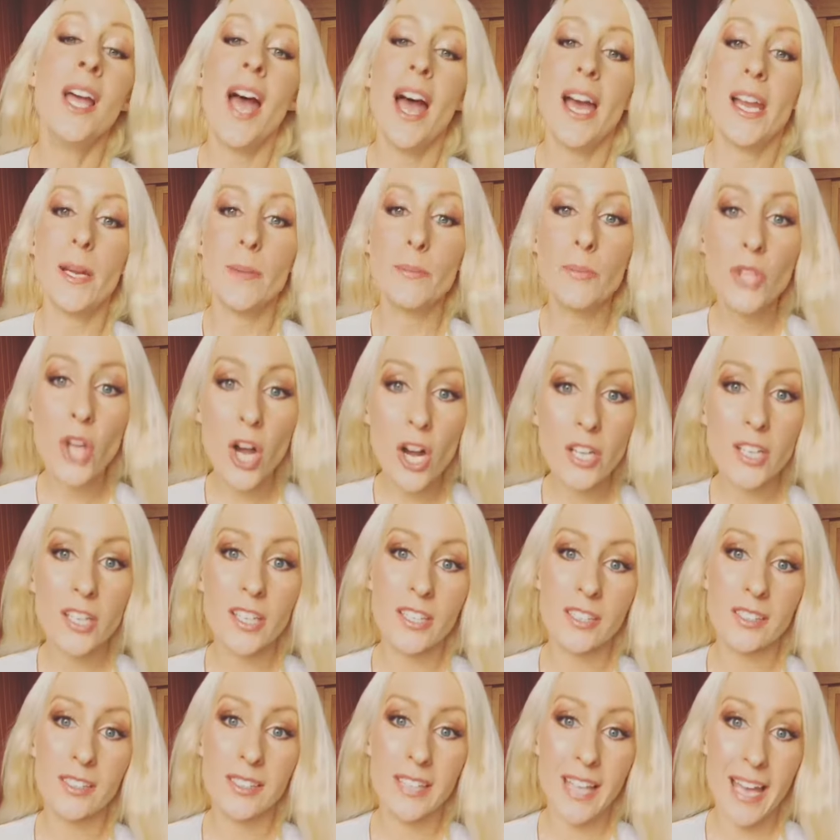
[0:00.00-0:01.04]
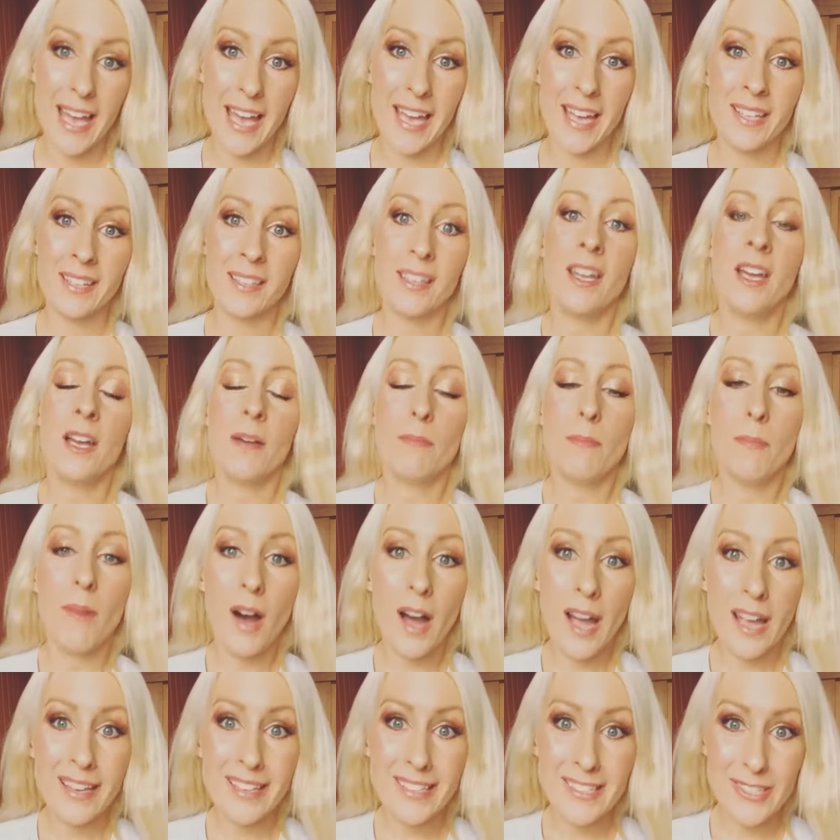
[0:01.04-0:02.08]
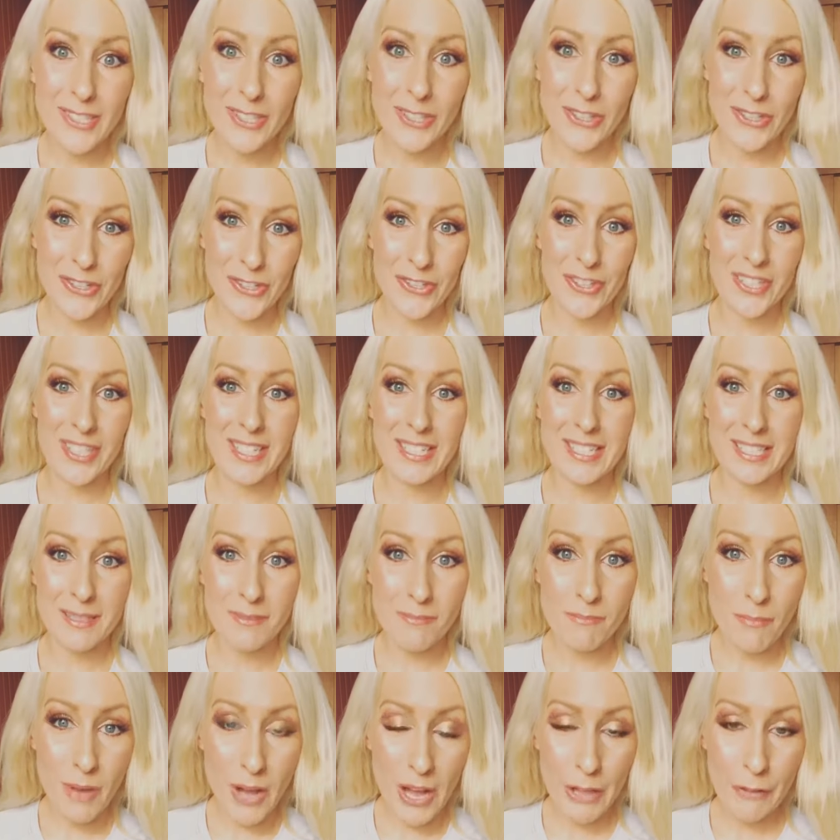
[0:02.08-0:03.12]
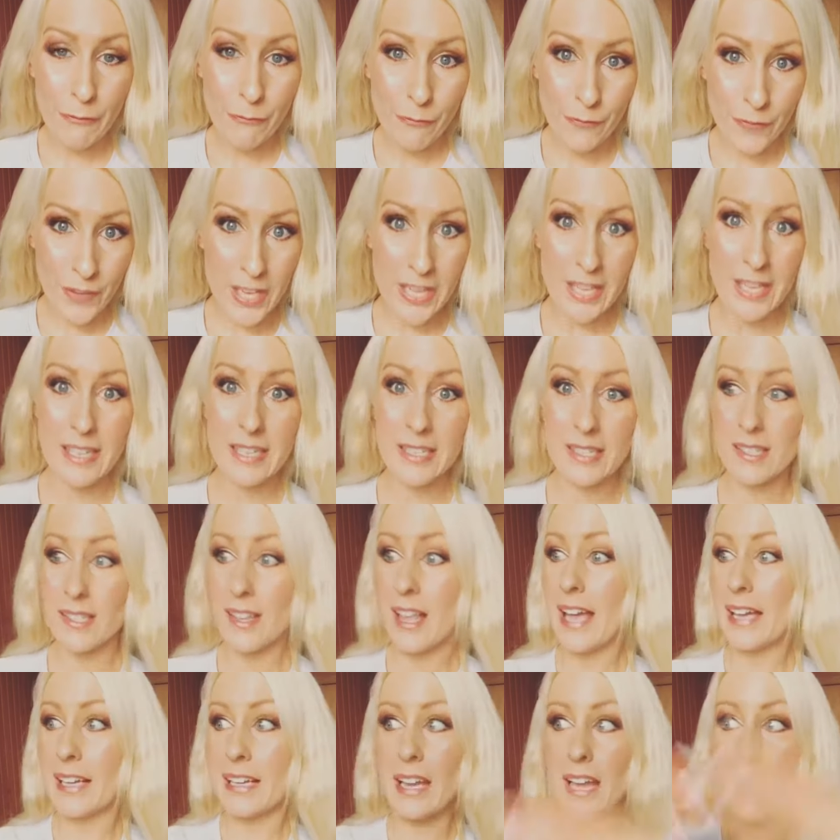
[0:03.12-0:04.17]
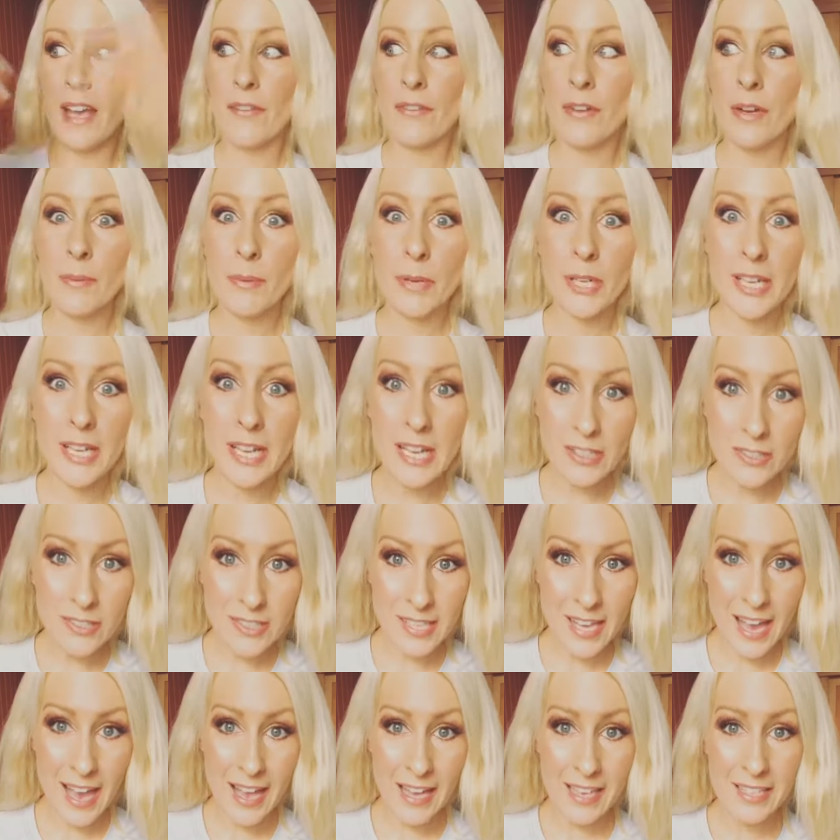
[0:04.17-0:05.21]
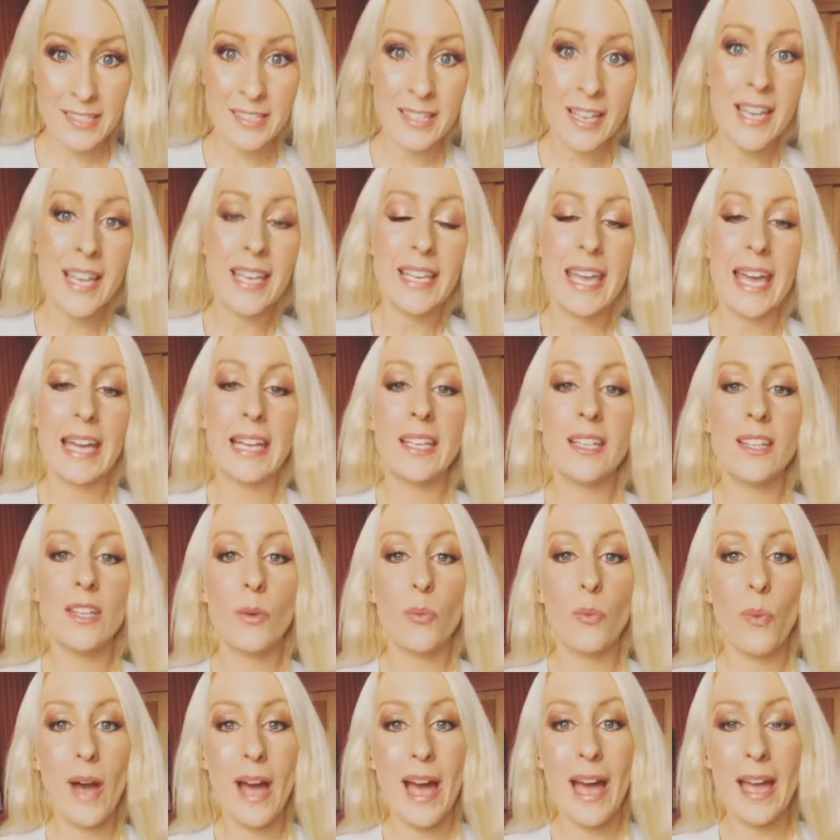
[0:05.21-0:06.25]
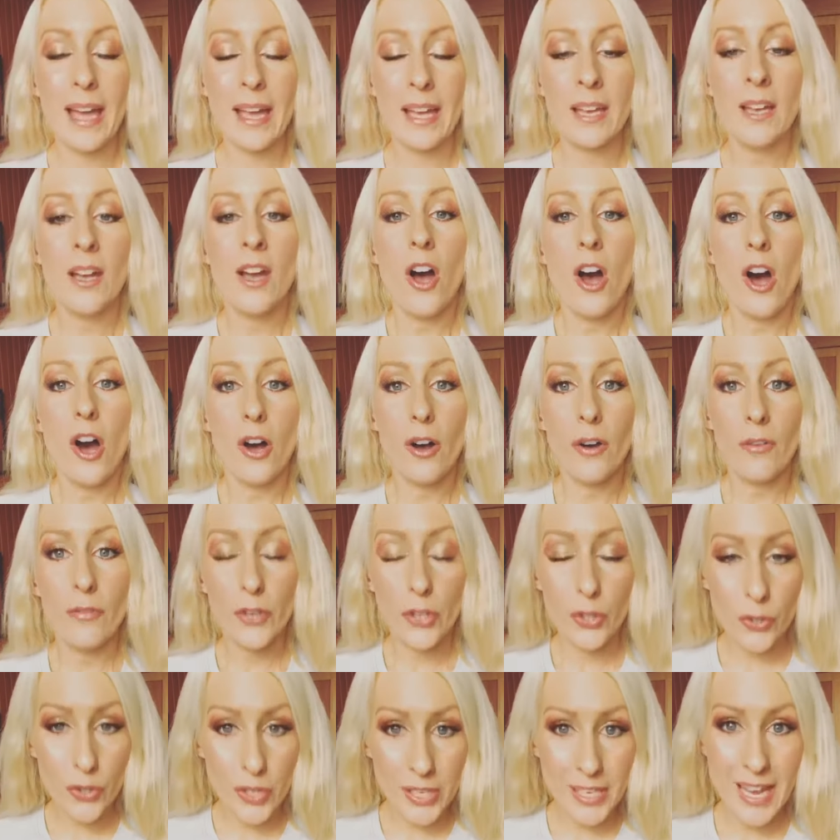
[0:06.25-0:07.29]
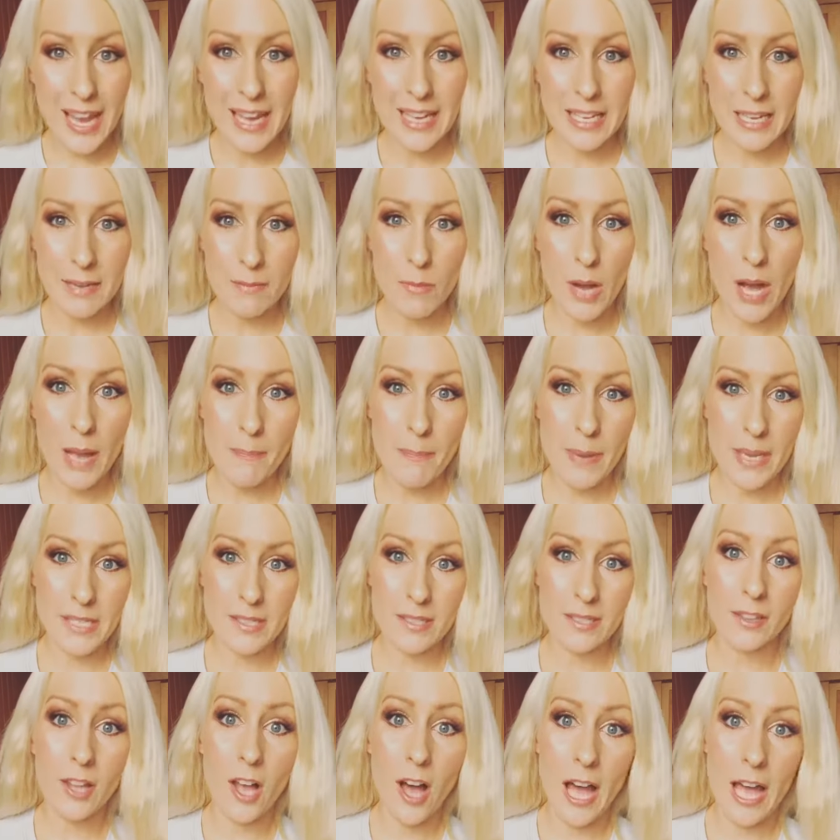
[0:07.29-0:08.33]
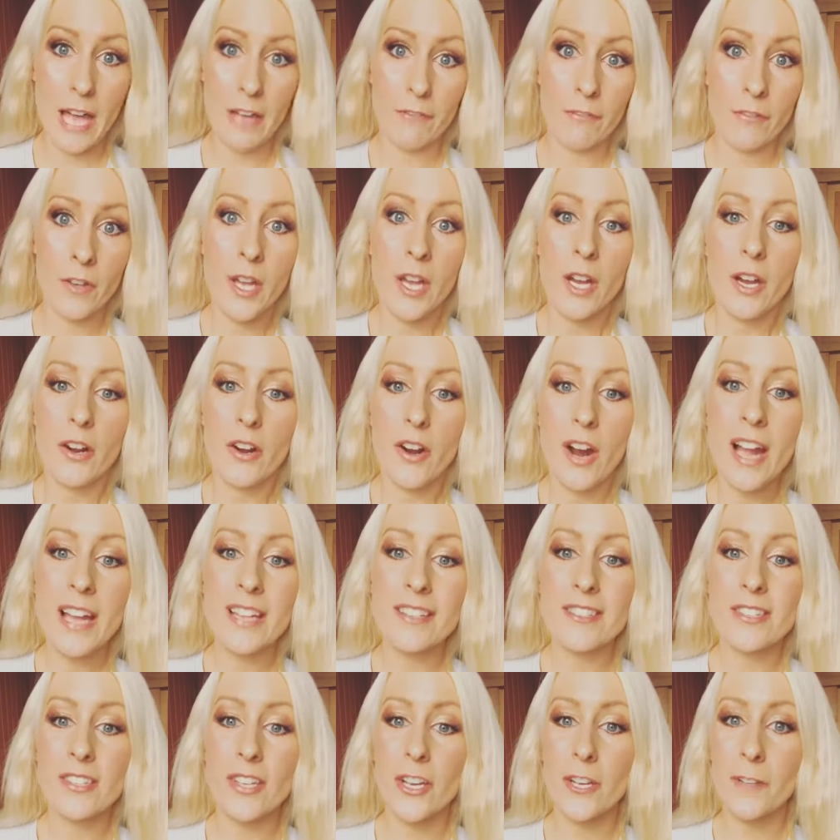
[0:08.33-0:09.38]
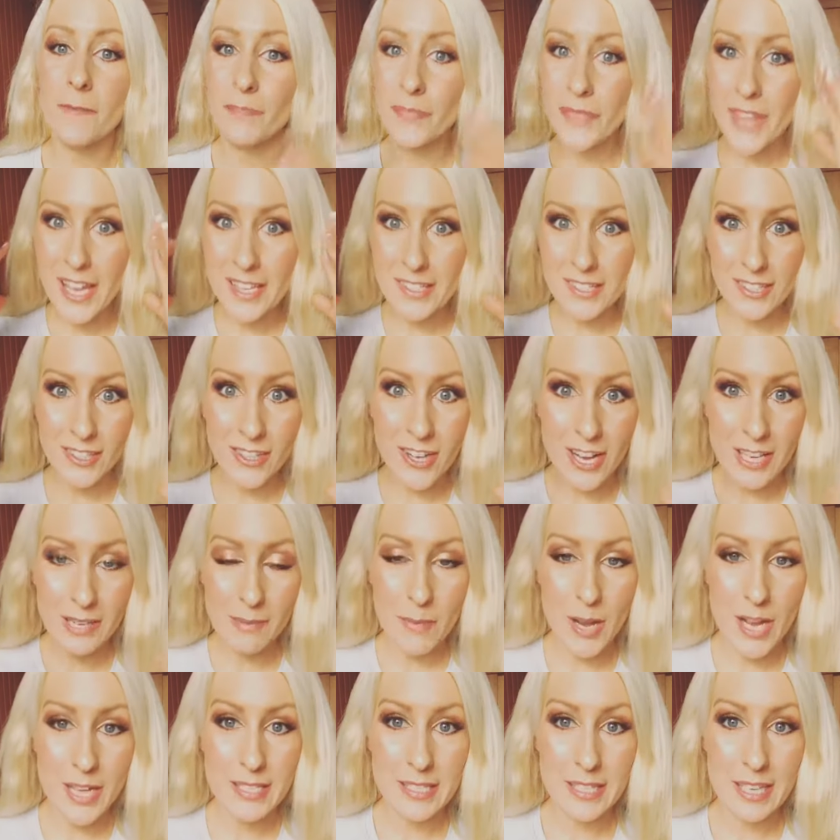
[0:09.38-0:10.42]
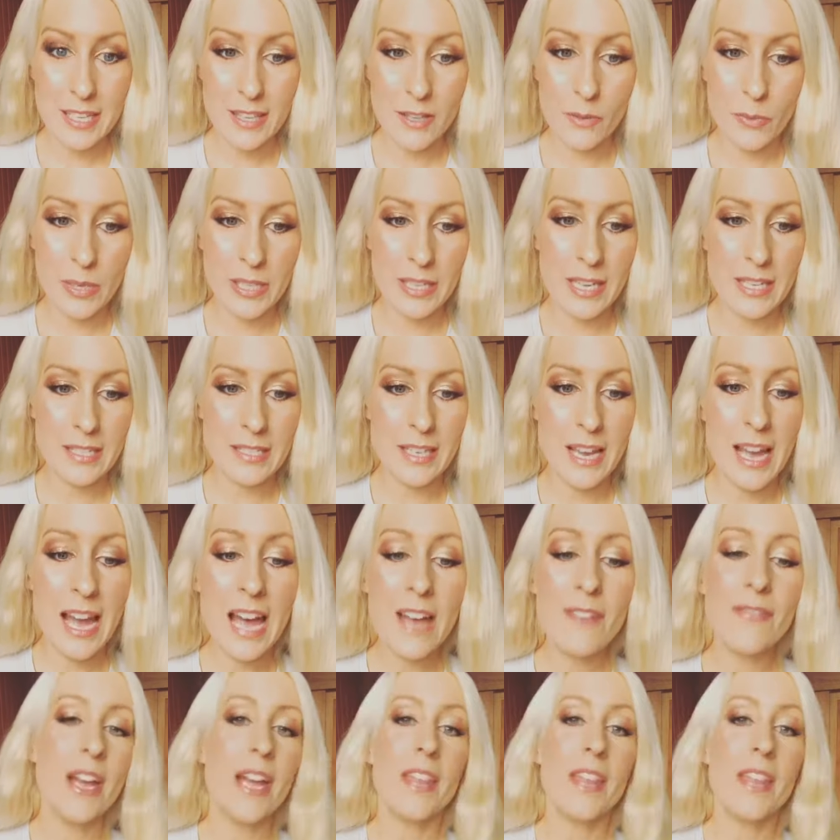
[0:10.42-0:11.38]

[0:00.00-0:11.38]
And I'm not going to let my insecurities and my fears, like everybody else has, get in the way of creating my best life. All right, so that's the kind of mindset that we need to have.